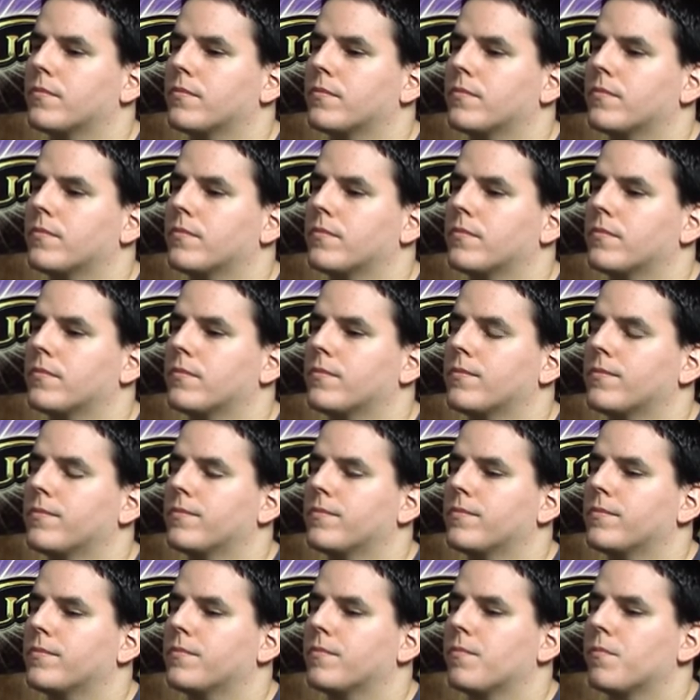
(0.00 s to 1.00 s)

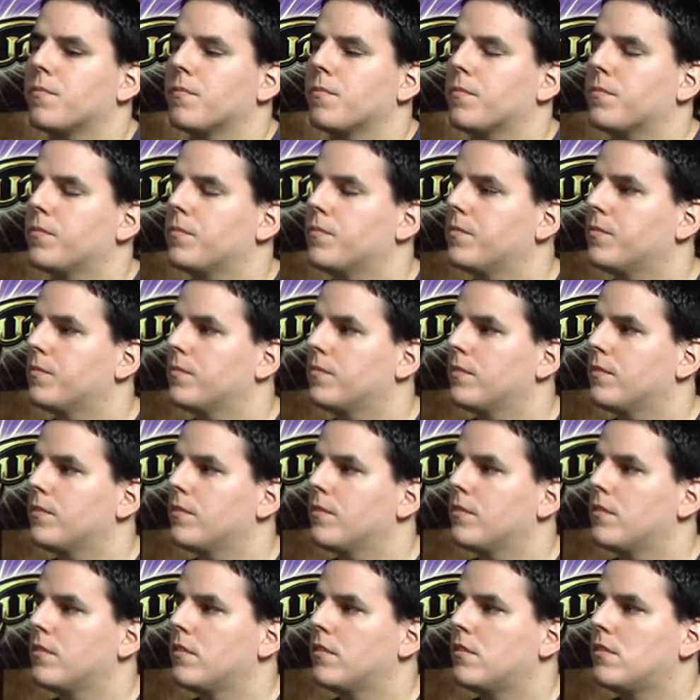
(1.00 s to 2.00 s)

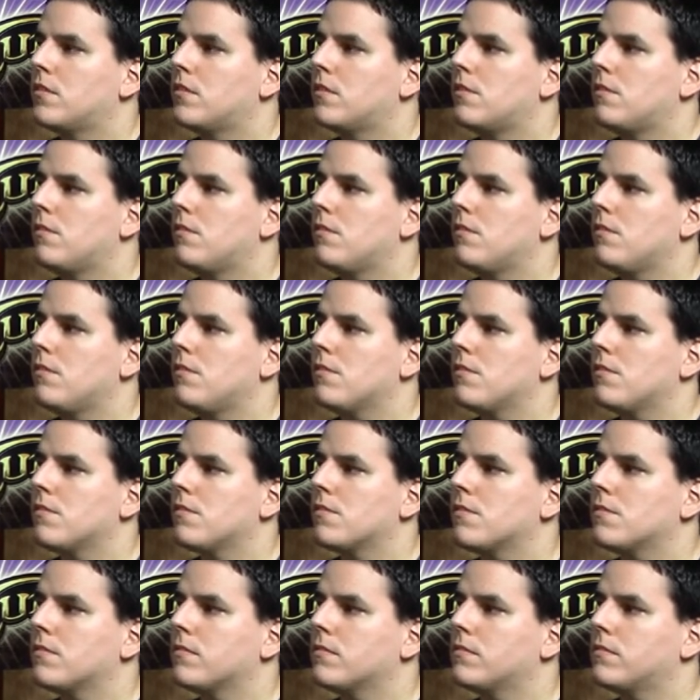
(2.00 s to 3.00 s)

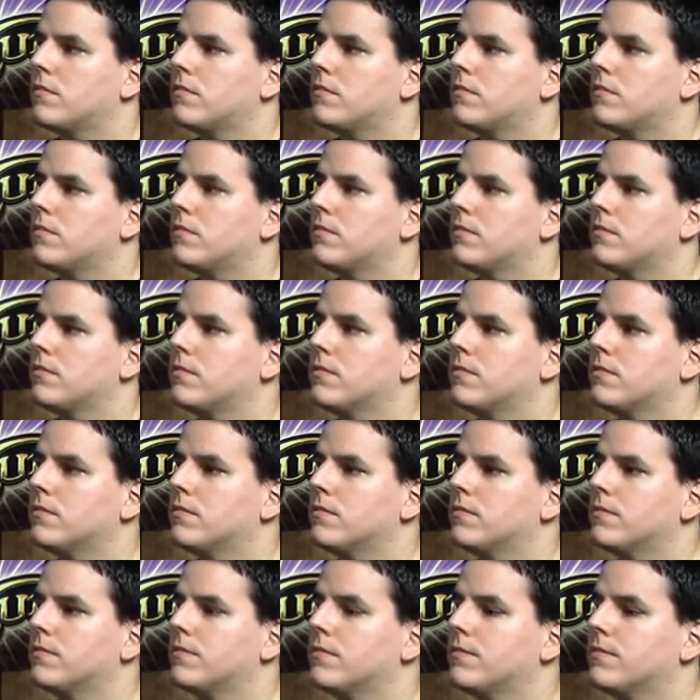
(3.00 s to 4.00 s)

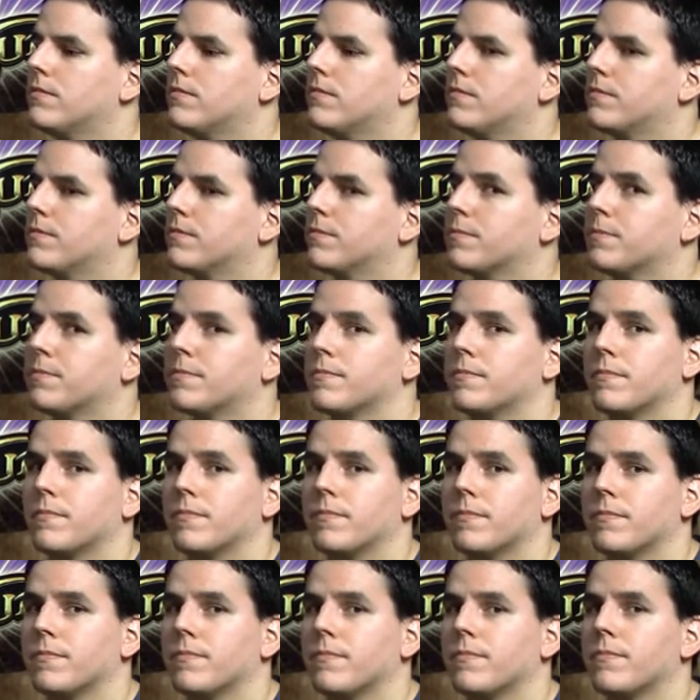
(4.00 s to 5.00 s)

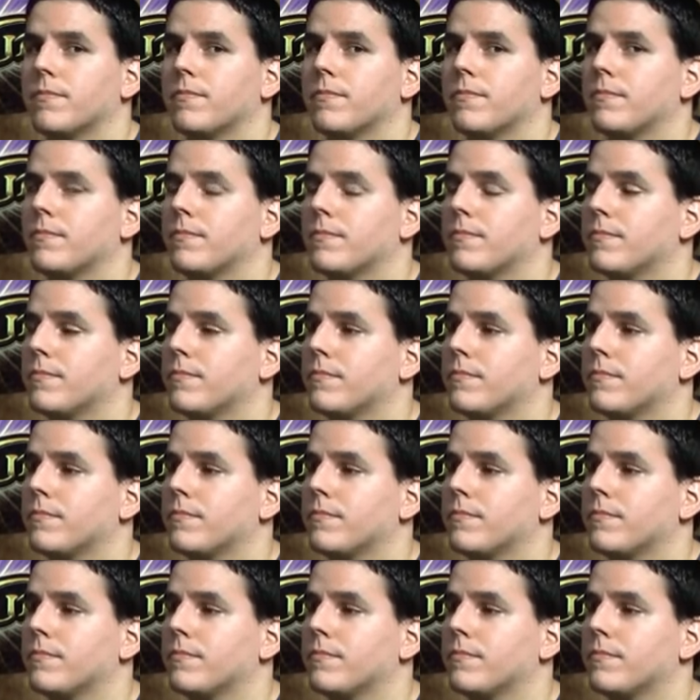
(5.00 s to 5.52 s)
(silent)